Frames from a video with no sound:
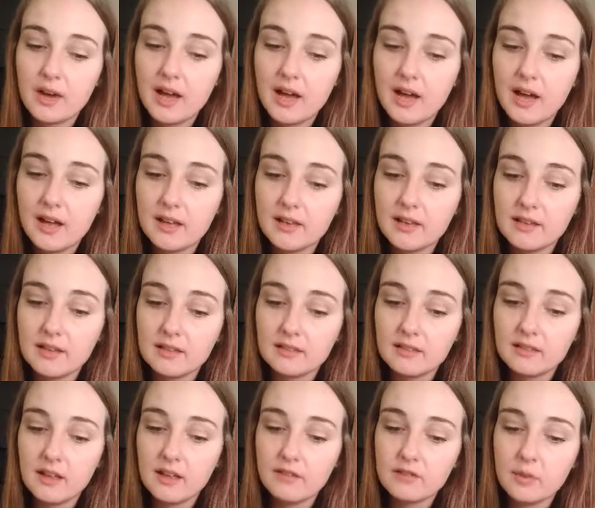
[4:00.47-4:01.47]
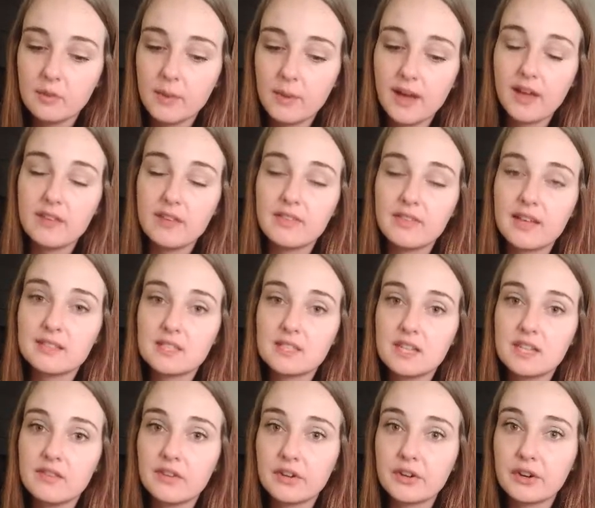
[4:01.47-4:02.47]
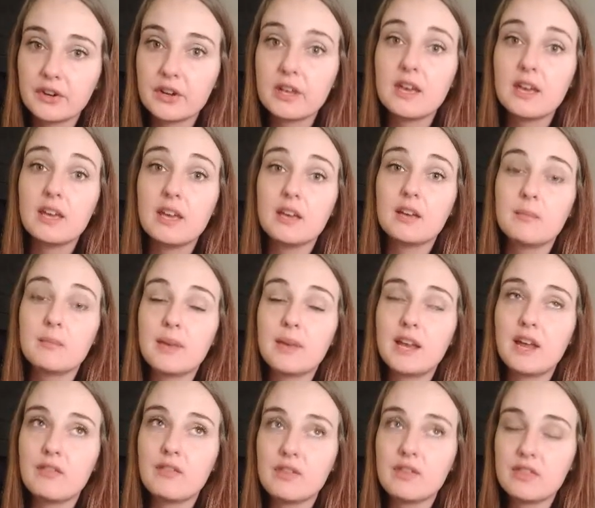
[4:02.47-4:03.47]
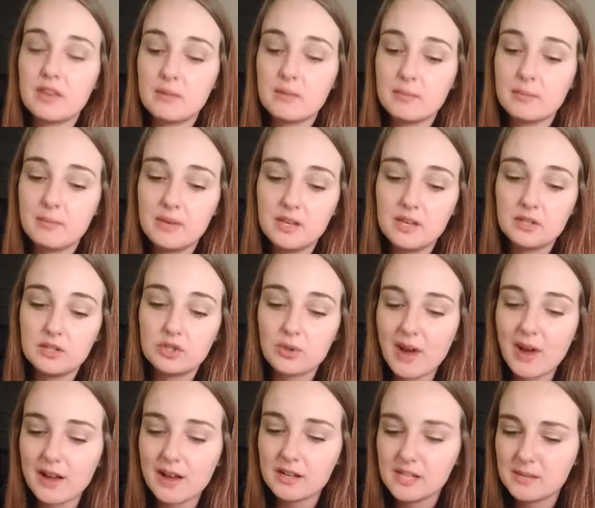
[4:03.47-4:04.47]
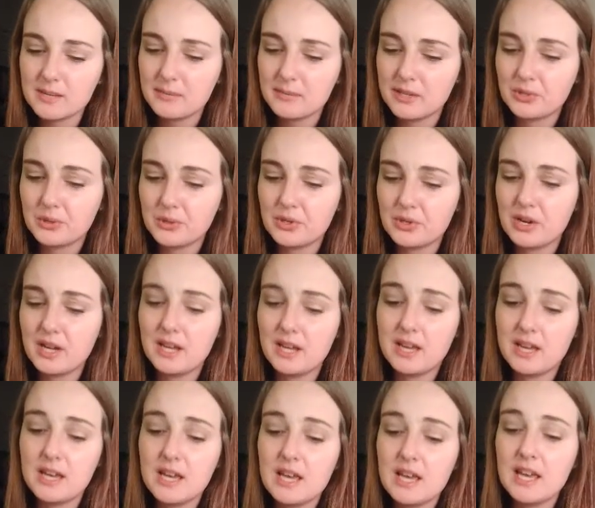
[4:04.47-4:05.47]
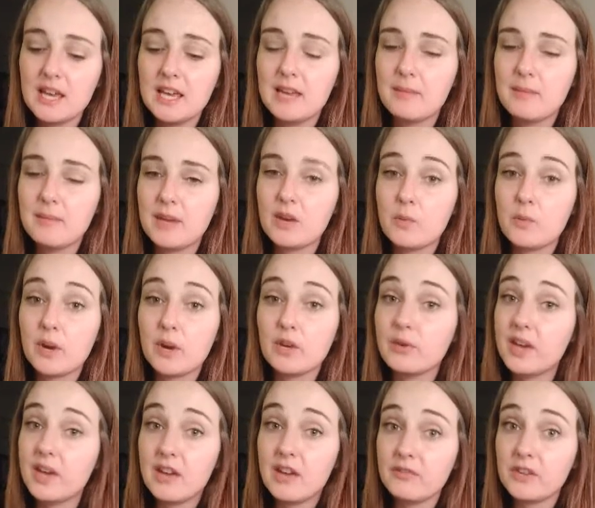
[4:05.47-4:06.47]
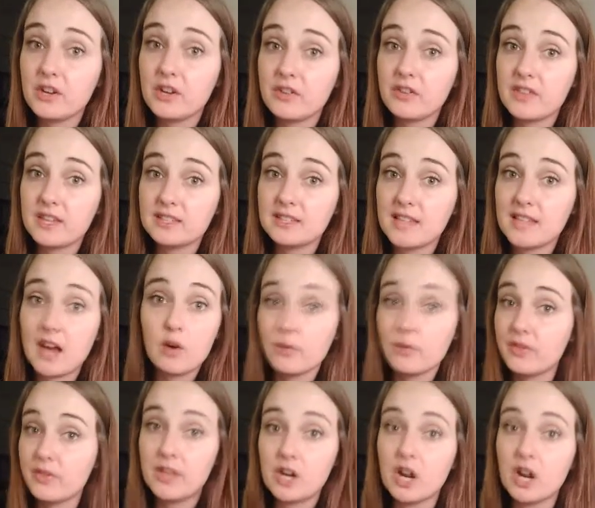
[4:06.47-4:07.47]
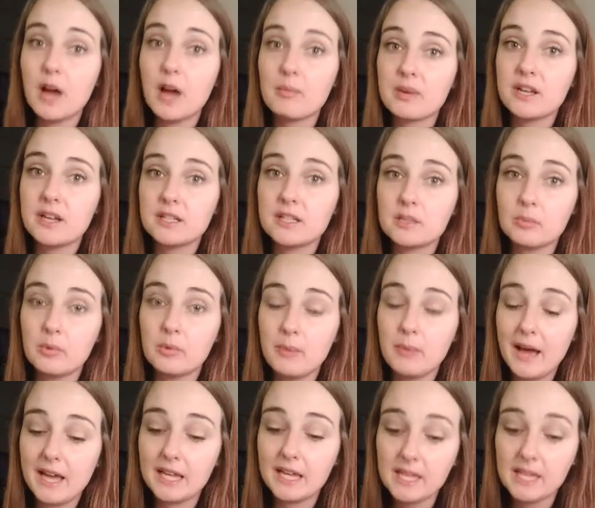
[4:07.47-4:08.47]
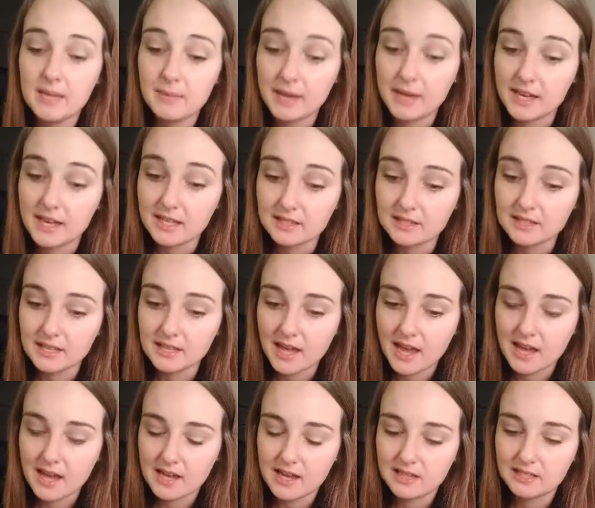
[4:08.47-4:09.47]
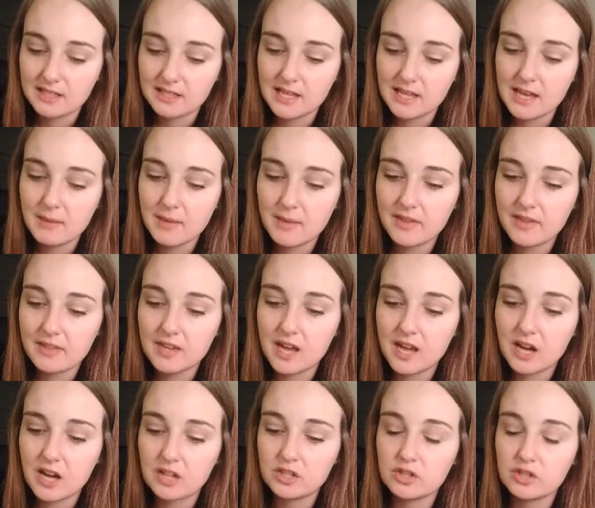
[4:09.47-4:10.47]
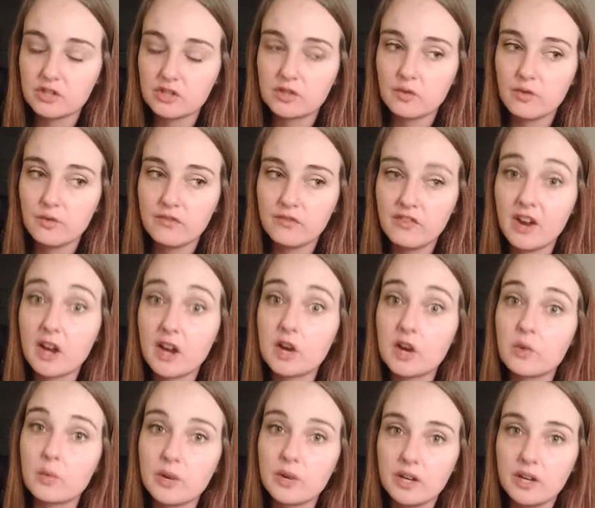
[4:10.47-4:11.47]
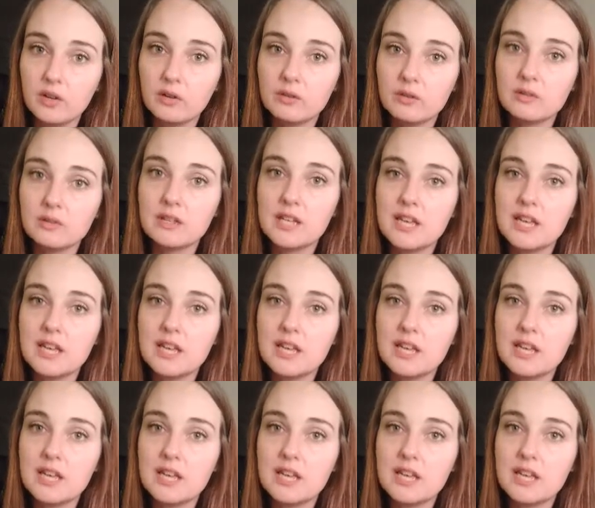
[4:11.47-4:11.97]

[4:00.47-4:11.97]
I love the way that Stephen King made everything be shrouded in mystery. He made it where you can't figure things out. They're not predictable by any means, and he made the characters very real.